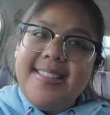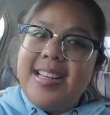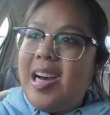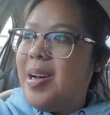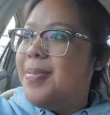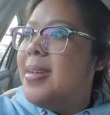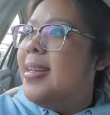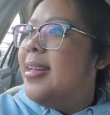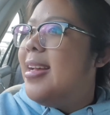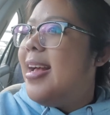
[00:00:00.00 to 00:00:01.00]
stop.
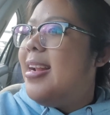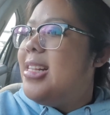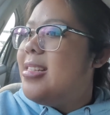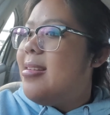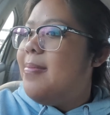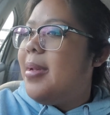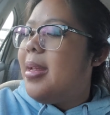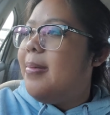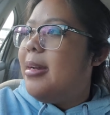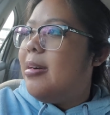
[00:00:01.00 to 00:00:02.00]
I need to start
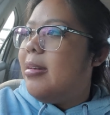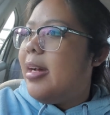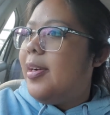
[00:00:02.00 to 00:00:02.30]
making my own at